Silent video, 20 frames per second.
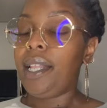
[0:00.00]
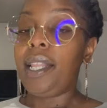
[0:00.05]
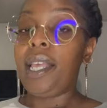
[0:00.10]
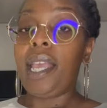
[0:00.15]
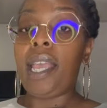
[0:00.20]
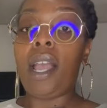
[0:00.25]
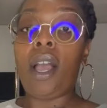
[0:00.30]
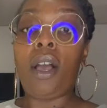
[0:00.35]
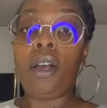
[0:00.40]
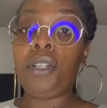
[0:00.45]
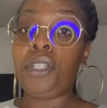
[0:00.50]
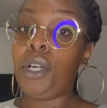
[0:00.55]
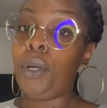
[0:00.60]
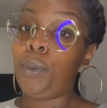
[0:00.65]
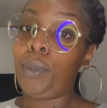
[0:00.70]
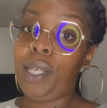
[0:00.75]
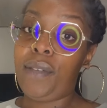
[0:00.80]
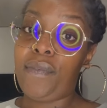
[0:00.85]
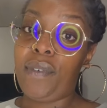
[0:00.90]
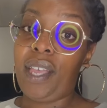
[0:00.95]
they don't
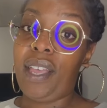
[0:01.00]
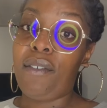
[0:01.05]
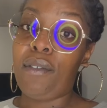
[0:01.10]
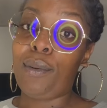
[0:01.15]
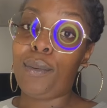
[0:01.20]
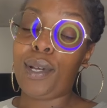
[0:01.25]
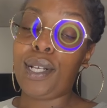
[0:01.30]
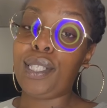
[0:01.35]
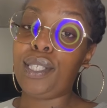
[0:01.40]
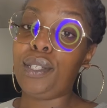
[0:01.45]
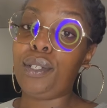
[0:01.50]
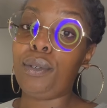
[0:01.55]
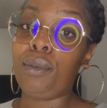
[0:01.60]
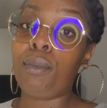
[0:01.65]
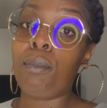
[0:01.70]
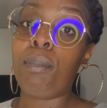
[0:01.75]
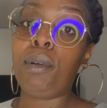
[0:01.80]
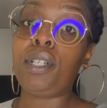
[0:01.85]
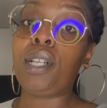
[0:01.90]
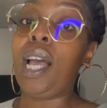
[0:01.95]
leave a heavy residue,
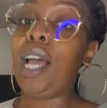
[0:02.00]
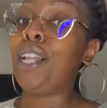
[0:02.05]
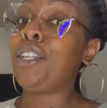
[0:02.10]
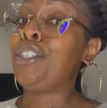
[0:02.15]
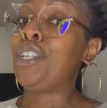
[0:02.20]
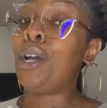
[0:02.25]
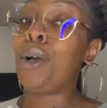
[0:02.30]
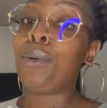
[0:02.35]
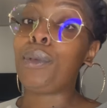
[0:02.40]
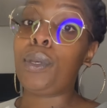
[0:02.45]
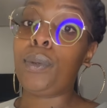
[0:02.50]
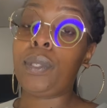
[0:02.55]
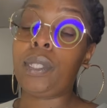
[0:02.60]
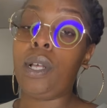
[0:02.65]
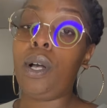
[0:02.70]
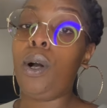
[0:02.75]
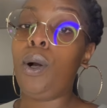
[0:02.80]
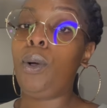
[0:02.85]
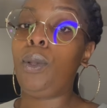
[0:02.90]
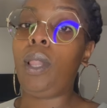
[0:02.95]
but I don't use a
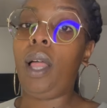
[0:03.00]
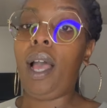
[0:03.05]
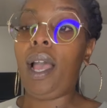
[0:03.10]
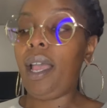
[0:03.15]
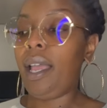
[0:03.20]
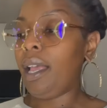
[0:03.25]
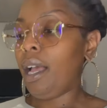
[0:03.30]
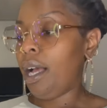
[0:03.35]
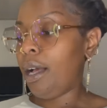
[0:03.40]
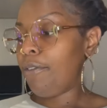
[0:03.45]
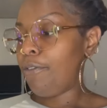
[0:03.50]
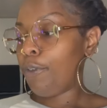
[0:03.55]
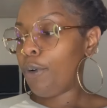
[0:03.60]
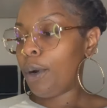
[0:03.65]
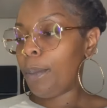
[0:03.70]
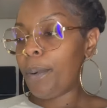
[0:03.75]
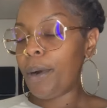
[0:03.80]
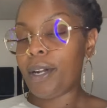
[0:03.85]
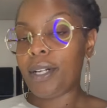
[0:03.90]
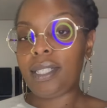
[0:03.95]
whole lot. For
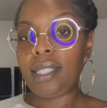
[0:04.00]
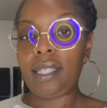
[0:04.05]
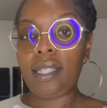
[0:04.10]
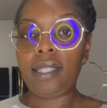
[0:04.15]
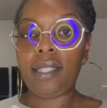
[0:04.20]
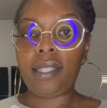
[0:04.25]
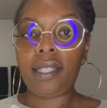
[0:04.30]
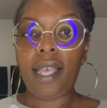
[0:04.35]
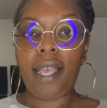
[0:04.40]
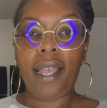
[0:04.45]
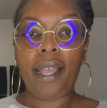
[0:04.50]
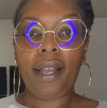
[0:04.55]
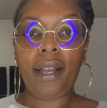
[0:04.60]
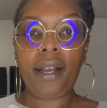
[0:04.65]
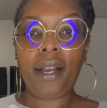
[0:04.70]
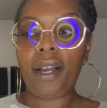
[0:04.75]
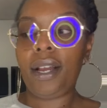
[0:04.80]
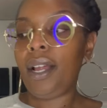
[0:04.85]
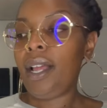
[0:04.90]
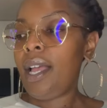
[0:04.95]
a person's
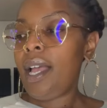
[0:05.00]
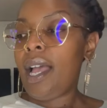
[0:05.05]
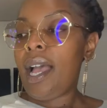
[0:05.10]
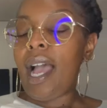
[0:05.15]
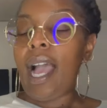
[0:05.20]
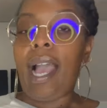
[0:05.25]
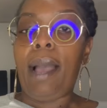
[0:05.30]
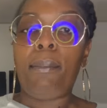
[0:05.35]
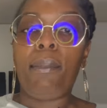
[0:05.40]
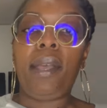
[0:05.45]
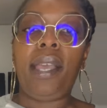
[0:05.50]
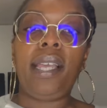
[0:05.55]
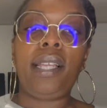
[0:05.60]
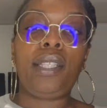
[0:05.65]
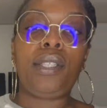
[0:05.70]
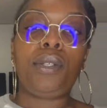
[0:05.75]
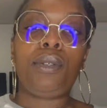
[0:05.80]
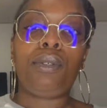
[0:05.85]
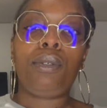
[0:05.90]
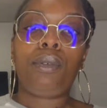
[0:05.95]
hair, I may
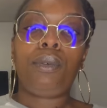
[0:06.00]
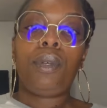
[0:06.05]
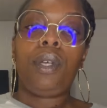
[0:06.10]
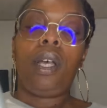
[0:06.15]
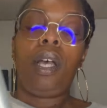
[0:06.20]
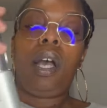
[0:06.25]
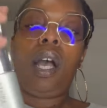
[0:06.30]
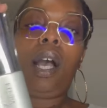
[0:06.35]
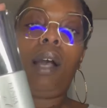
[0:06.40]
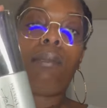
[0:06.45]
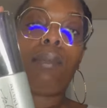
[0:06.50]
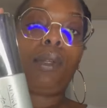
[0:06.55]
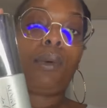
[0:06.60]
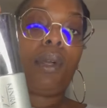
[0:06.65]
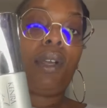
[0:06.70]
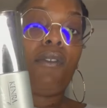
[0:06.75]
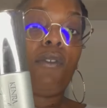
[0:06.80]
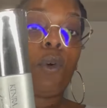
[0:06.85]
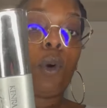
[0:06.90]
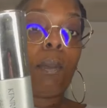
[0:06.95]
do 3
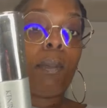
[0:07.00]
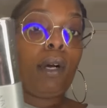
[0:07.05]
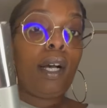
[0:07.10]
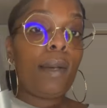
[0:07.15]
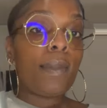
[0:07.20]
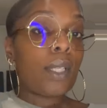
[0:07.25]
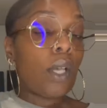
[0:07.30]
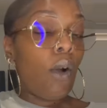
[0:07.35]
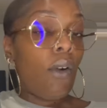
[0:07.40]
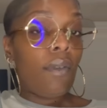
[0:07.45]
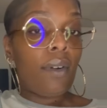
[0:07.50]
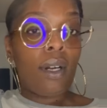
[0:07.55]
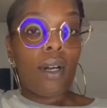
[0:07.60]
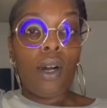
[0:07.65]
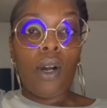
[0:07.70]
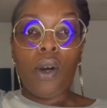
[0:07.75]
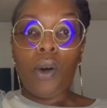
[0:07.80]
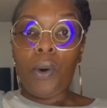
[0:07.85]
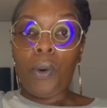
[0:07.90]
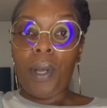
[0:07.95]
or 4 pumps over the
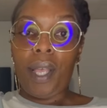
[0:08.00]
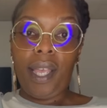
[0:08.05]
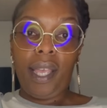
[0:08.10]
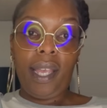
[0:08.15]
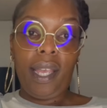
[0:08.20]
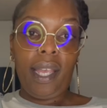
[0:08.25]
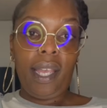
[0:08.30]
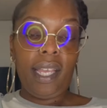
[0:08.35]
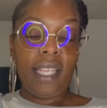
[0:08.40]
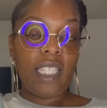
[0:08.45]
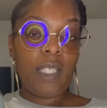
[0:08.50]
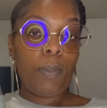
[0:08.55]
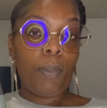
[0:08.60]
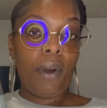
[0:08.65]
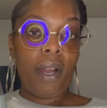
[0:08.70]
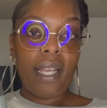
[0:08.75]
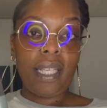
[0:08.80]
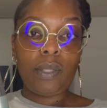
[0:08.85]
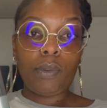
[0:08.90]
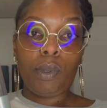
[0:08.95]
whole head. It
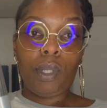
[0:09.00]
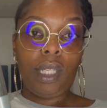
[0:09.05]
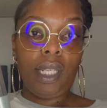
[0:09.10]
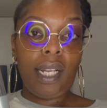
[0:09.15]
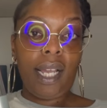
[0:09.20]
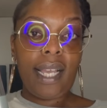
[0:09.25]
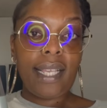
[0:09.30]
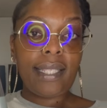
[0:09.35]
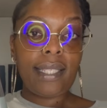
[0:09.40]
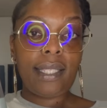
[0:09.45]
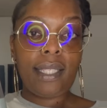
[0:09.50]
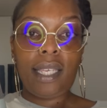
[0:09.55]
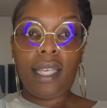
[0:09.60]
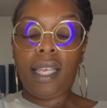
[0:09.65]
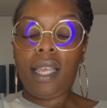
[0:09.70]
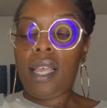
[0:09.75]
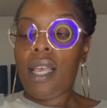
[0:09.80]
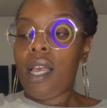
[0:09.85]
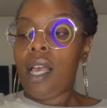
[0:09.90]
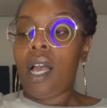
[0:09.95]
sprays really
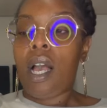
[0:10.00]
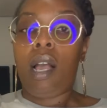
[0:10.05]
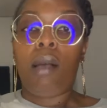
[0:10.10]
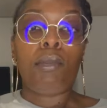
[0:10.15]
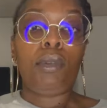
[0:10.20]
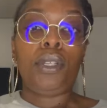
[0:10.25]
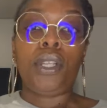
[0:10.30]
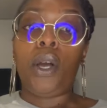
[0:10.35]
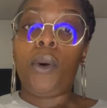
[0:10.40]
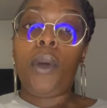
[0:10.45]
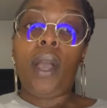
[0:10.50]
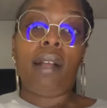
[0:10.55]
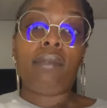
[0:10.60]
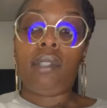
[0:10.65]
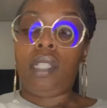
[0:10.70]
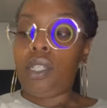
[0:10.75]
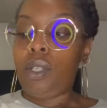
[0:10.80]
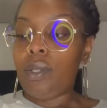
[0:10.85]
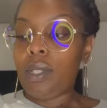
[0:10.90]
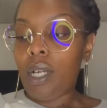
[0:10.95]
nicely. You don't have
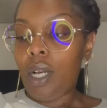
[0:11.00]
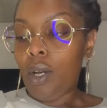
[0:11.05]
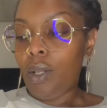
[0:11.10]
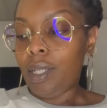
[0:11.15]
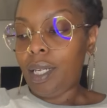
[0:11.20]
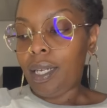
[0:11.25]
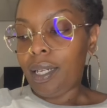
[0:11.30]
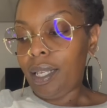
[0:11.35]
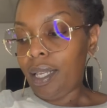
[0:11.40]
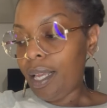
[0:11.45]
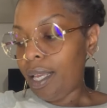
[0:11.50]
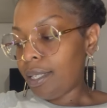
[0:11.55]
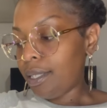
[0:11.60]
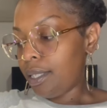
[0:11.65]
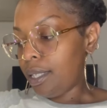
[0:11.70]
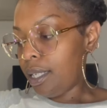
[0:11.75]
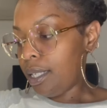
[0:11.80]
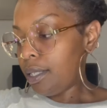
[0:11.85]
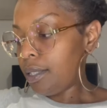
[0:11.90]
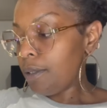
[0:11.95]
to use a whole lot of
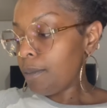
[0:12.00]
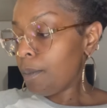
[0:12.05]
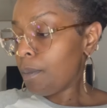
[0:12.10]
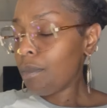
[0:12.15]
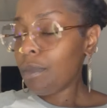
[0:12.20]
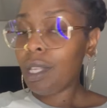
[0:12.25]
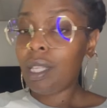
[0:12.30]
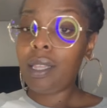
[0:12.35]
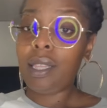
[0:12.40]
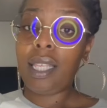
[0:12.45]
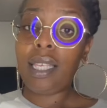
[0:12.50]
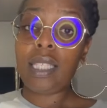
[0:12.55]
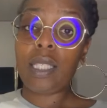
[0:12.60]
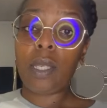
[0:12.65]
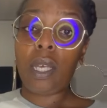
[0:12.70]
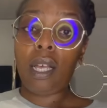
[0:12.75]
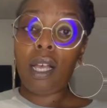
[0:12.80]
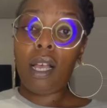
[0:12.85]
excess. This